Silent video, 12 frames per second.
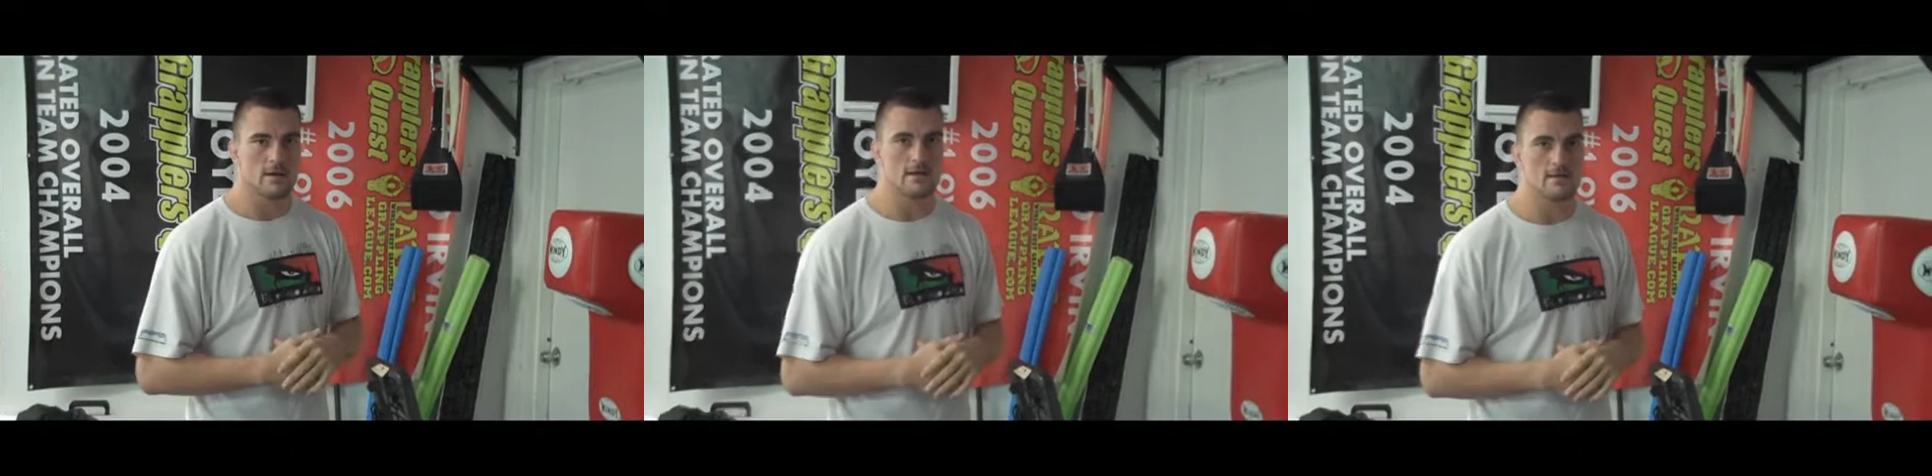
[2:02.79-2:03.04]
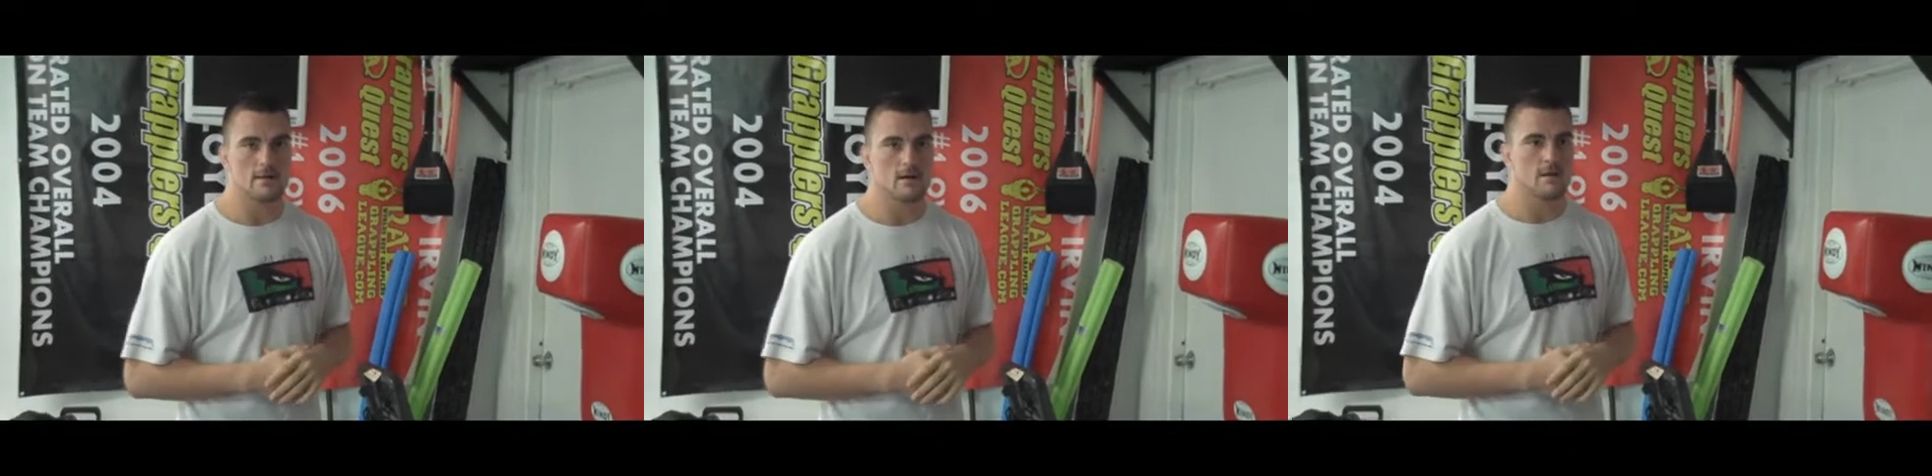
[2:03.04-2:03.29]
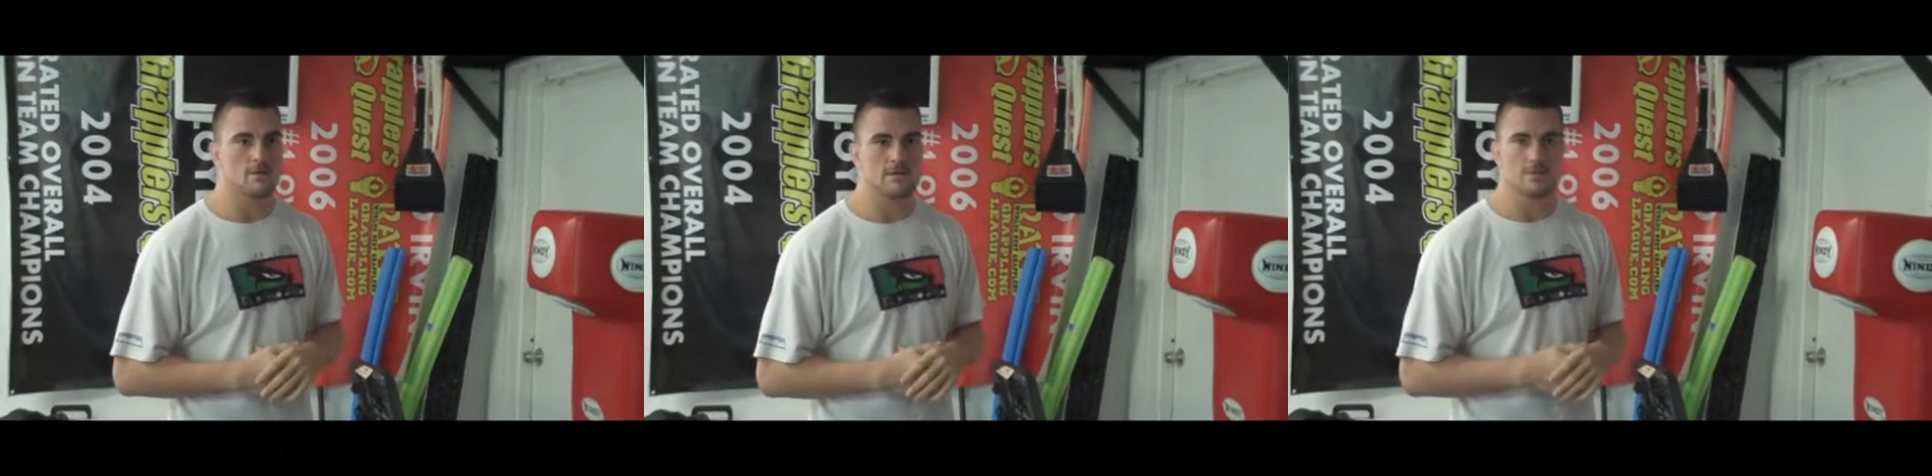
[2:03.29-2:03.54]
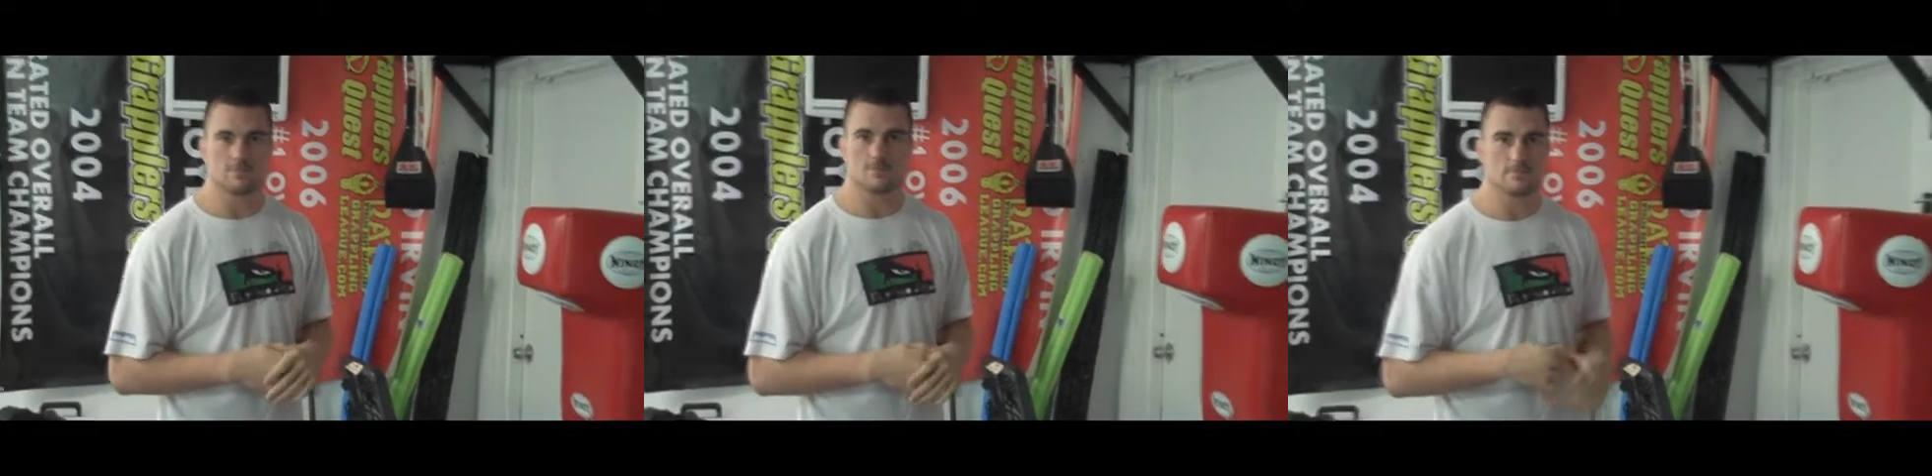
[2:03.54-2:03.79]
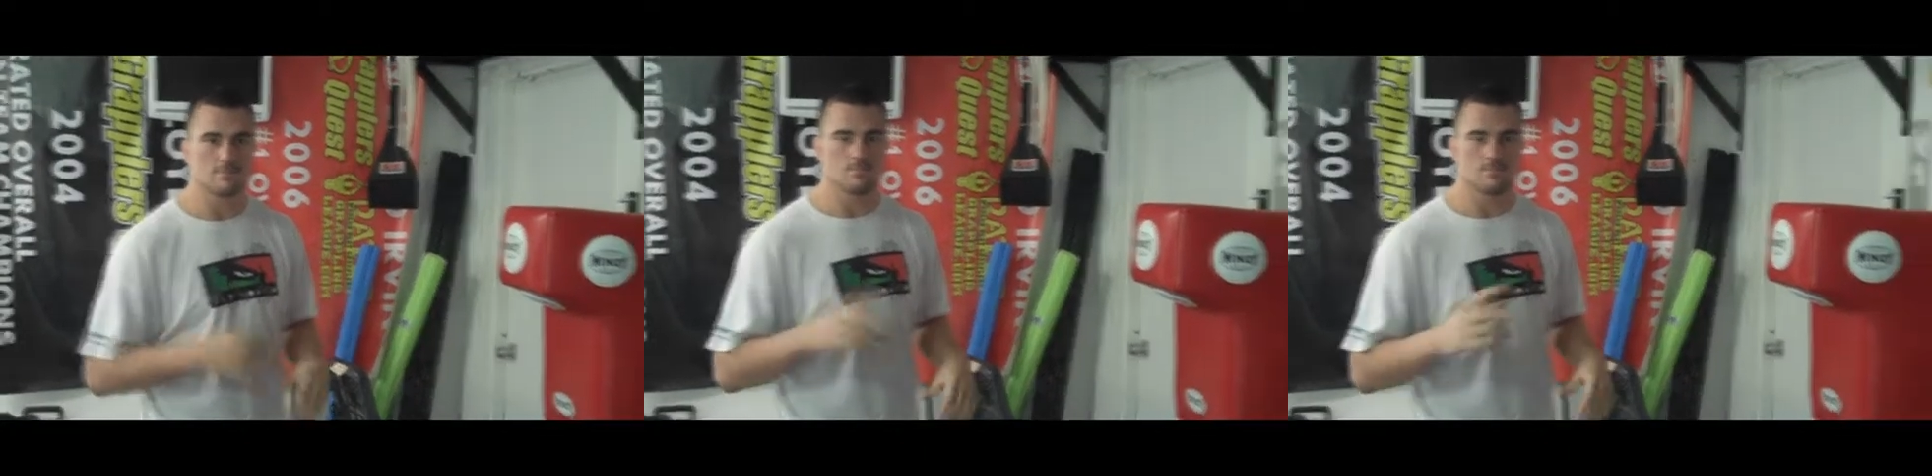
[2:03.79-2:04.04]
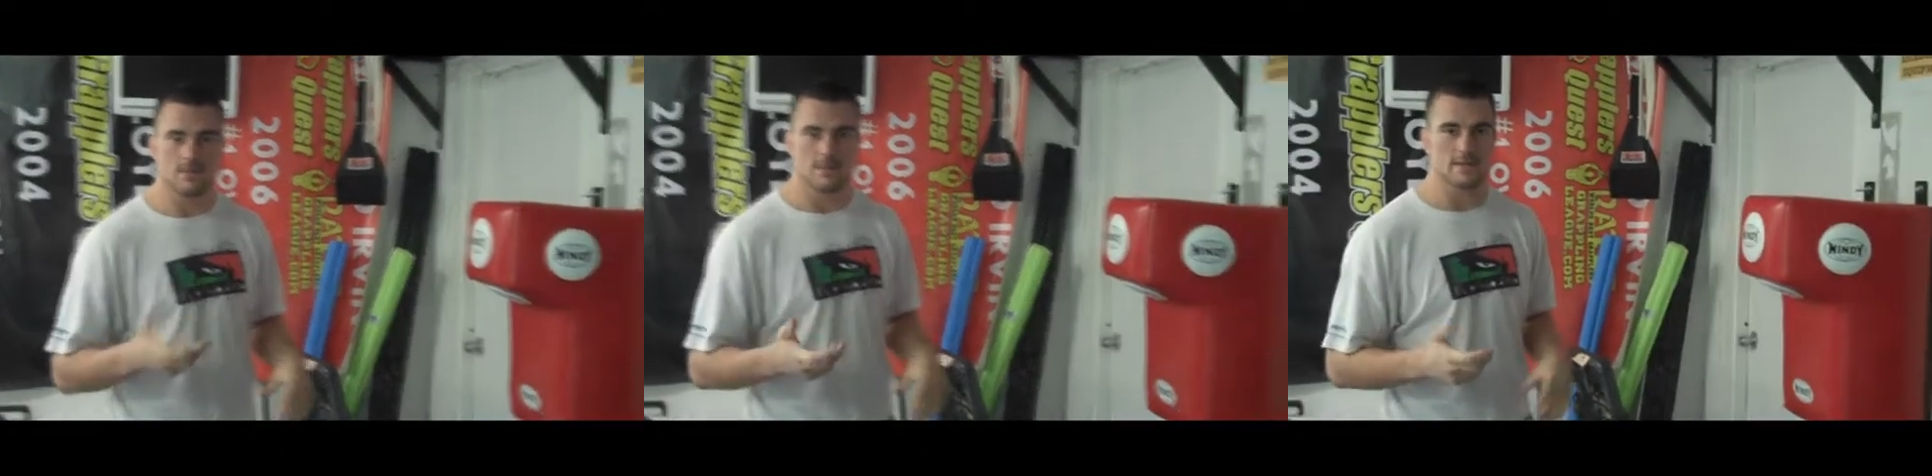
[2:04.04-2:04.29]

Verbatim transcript: right? Um, and just put